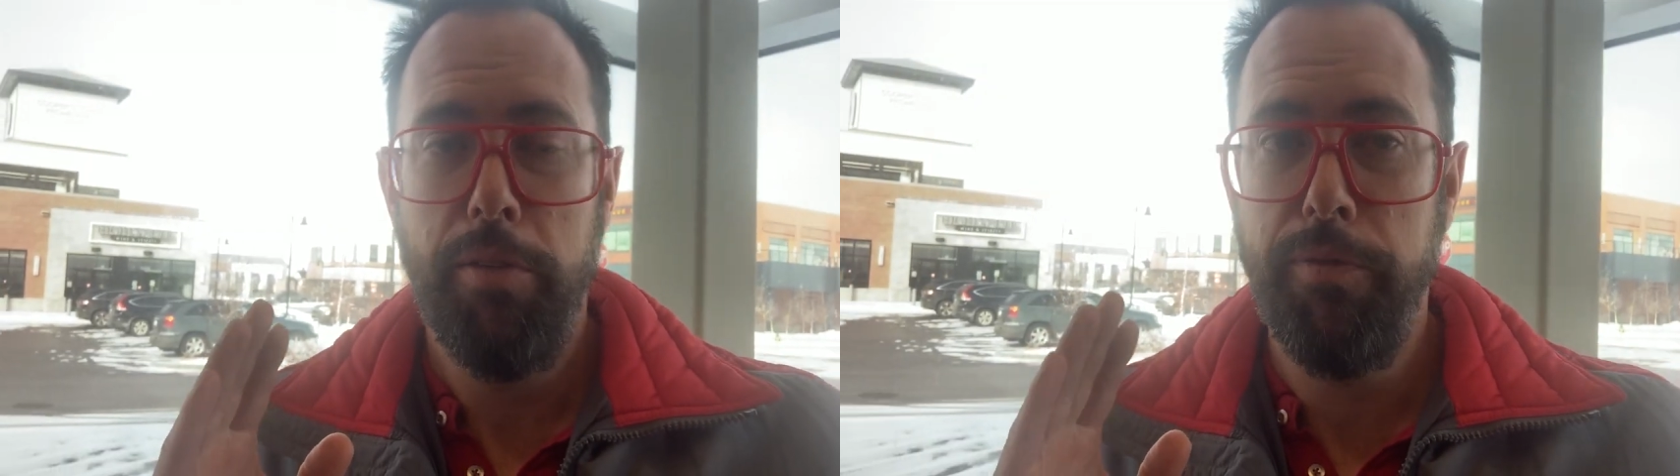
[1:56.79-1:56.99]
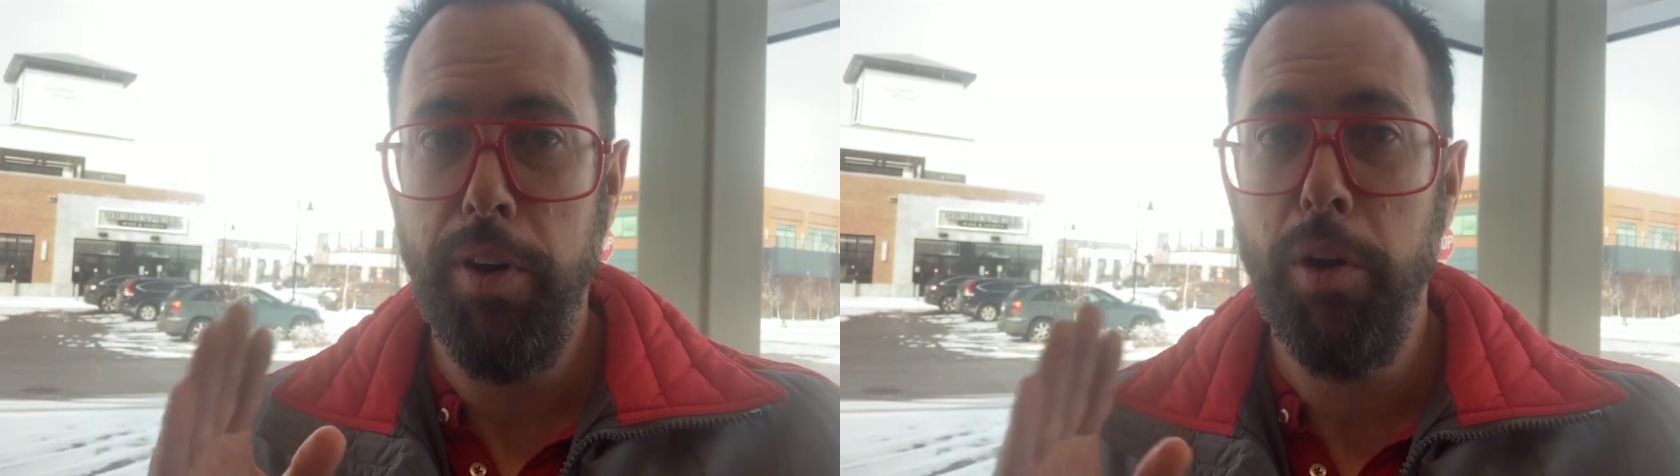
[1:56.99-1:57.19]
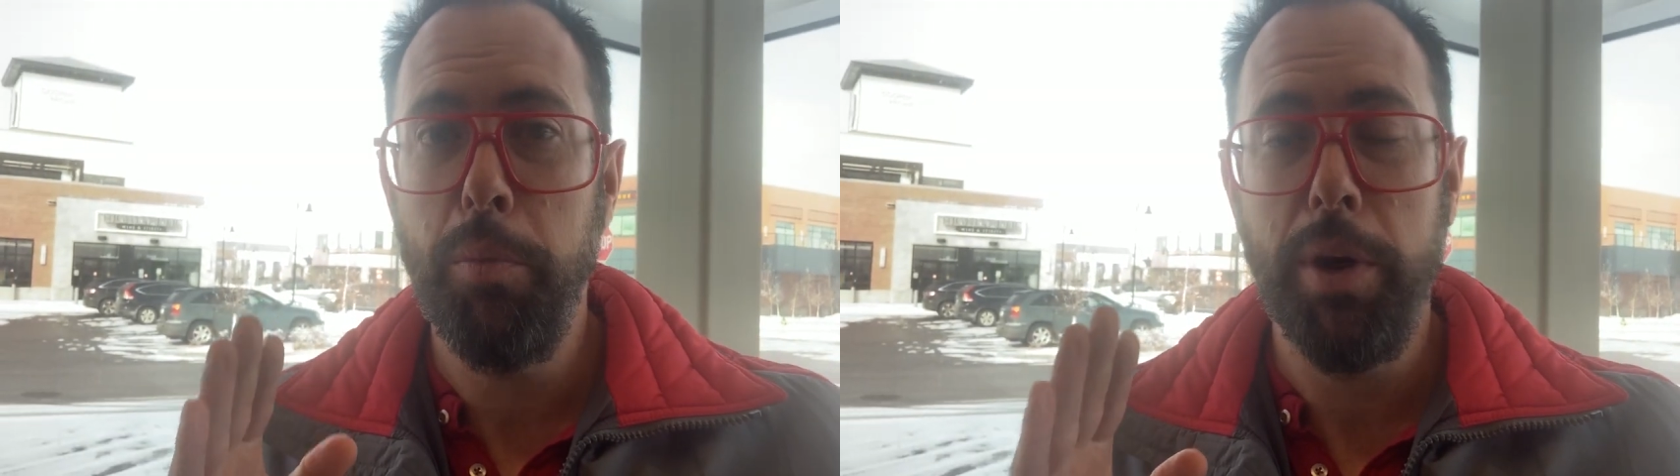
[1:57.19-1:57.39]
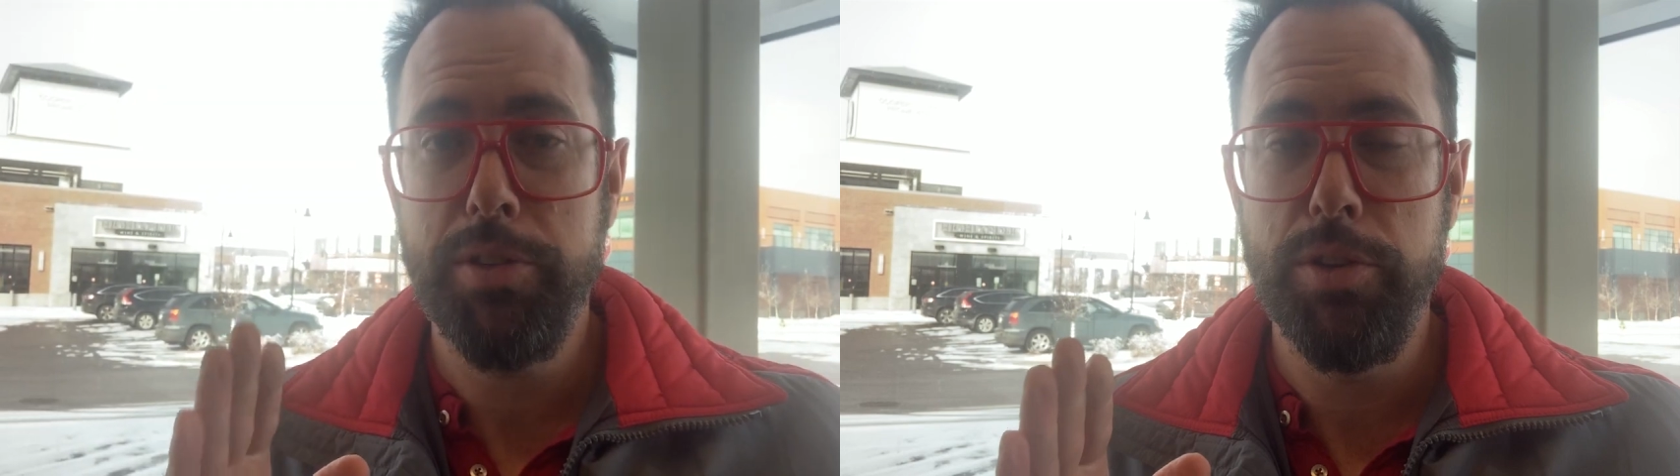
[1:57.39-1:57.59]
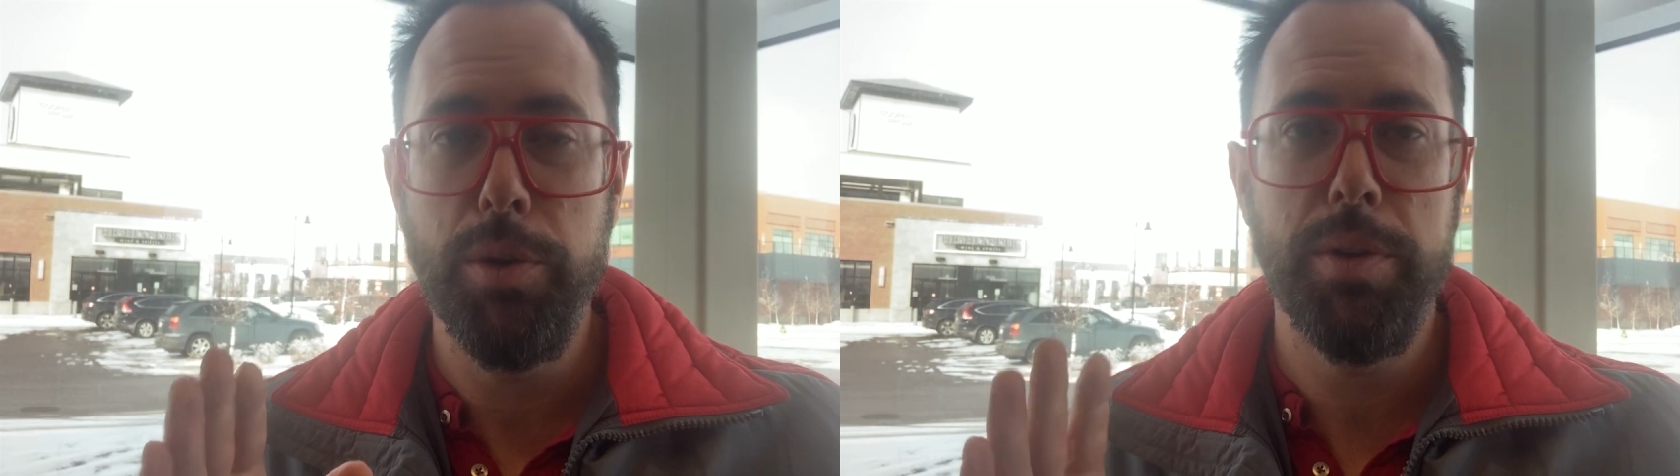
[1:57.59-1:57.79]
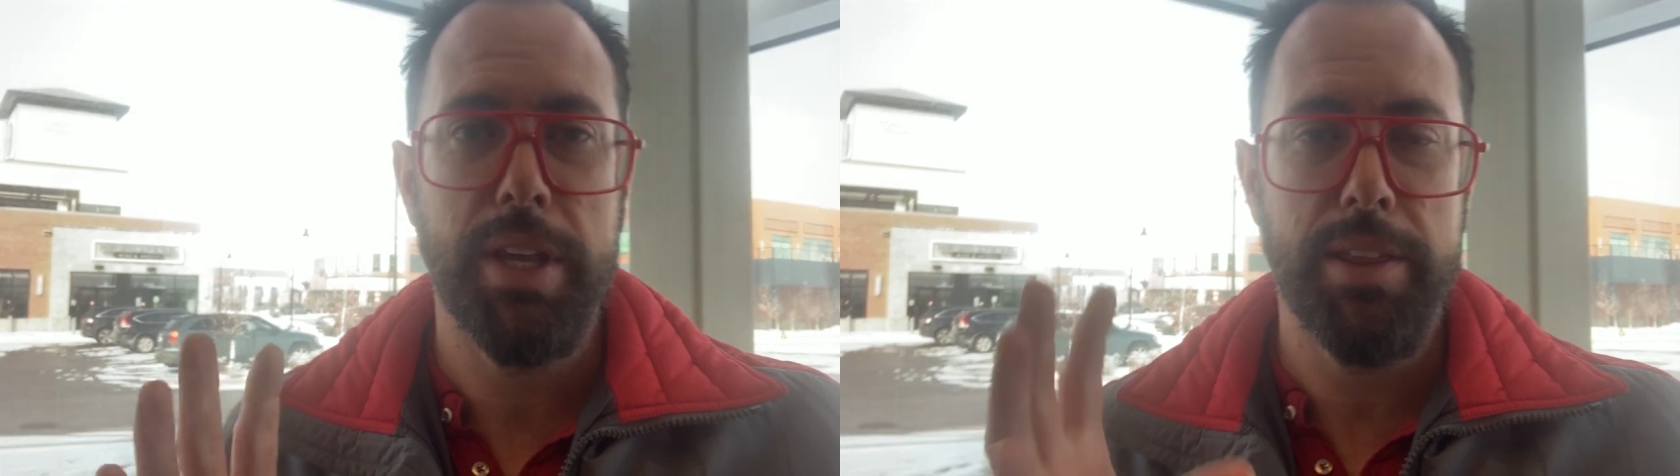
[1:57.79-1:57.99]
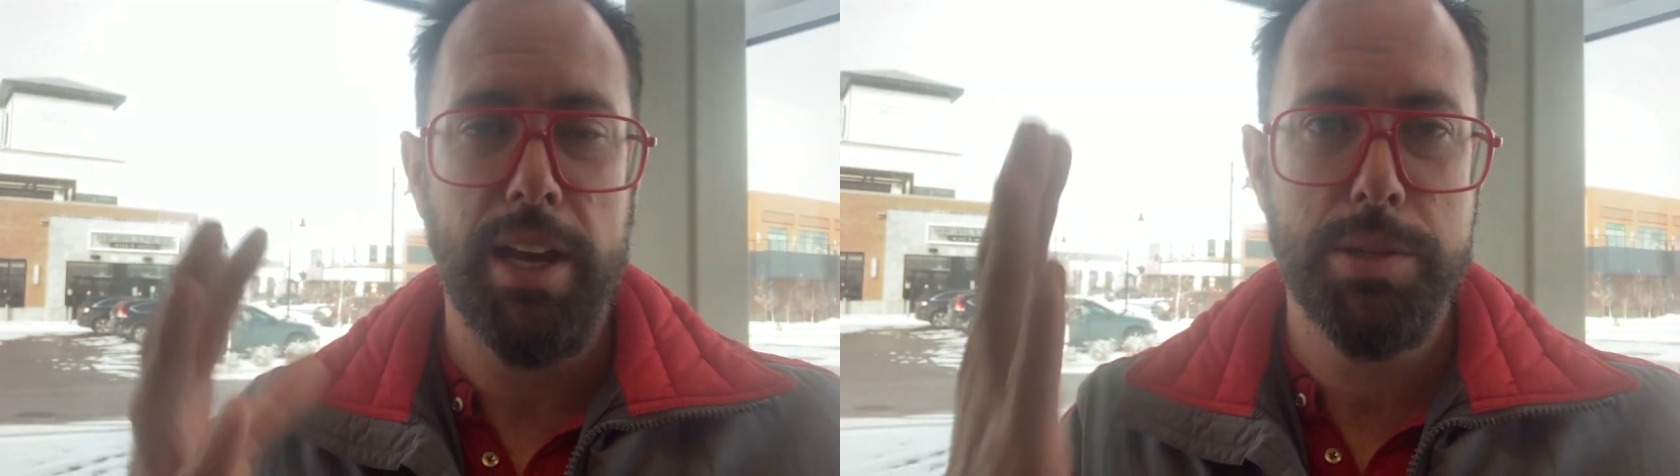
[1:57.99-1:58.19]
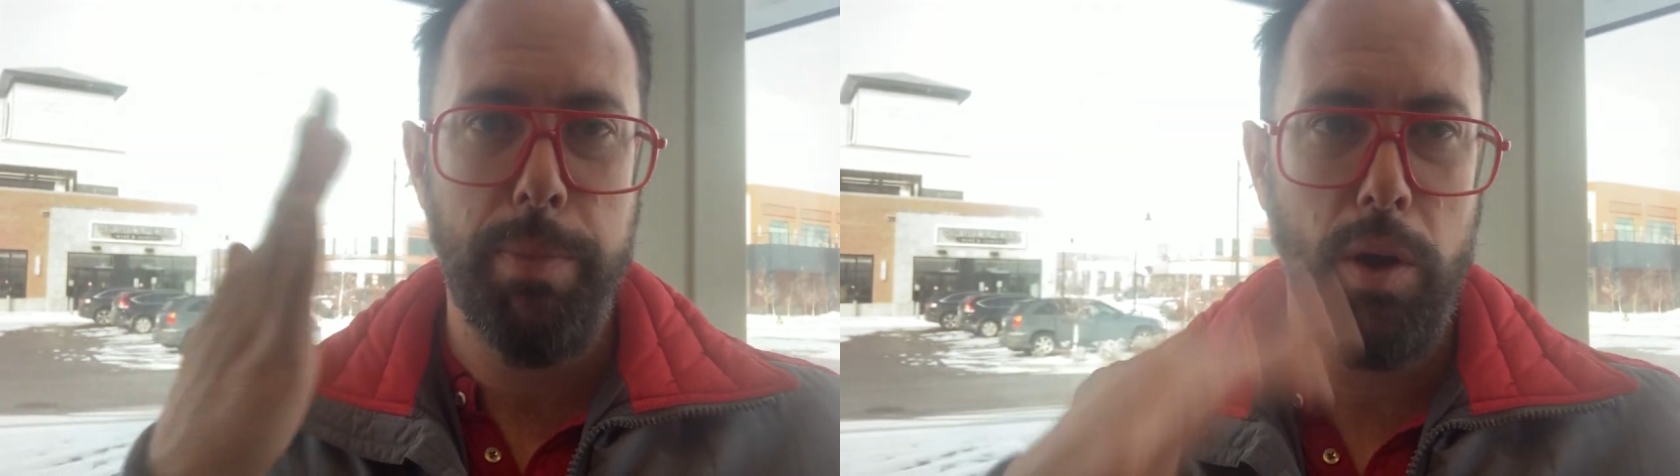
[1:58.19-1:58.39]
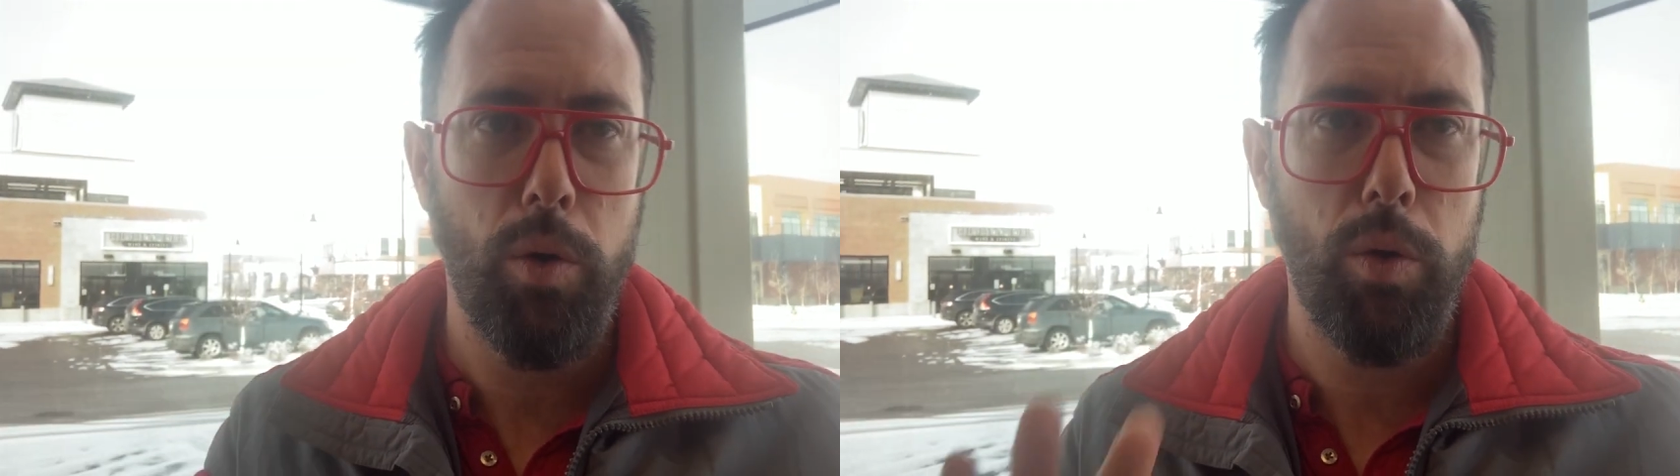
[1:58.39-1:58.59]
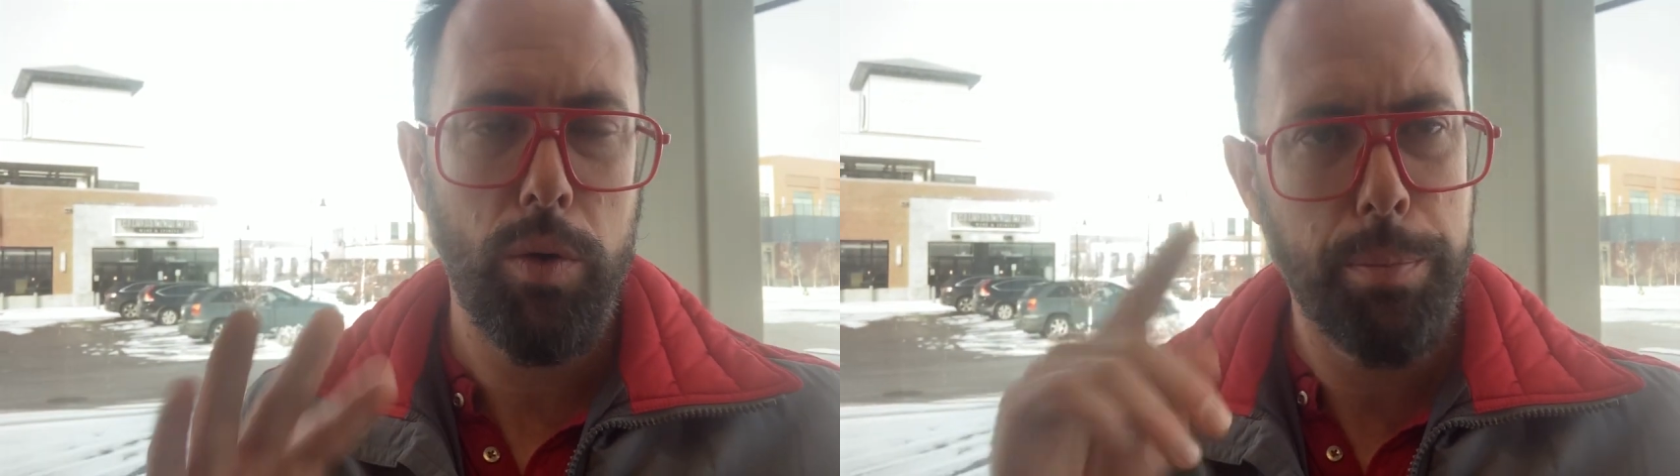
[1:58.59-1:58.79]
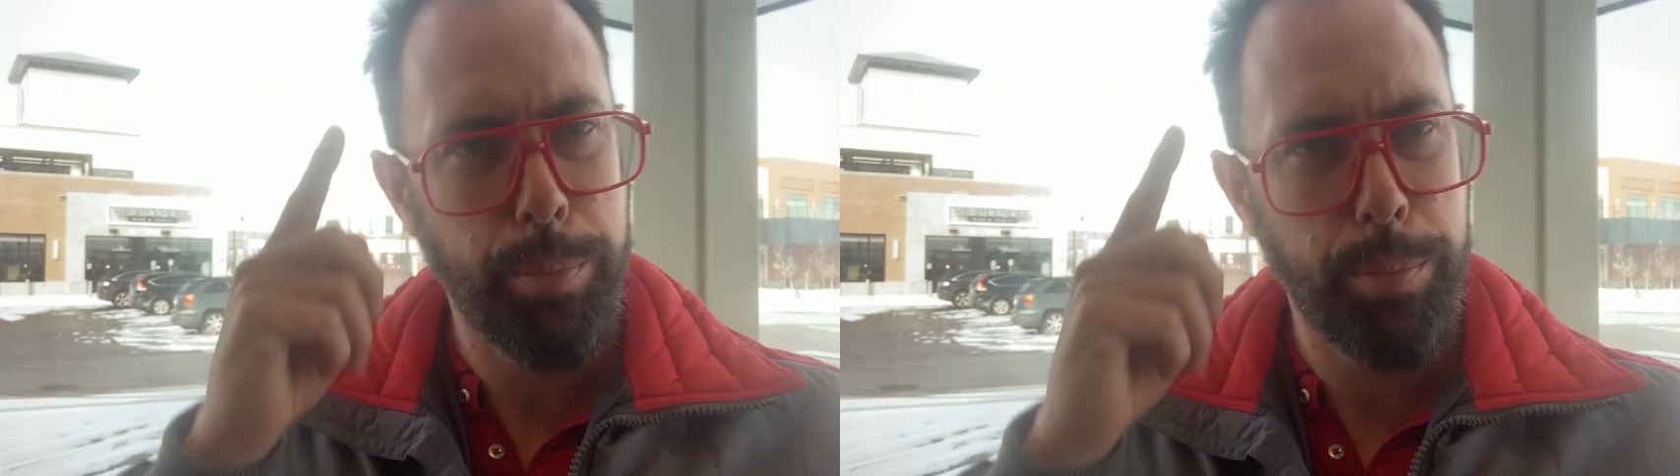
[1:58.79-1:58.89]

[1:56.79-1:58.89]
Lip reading: Fear and what to do with it. That's my whole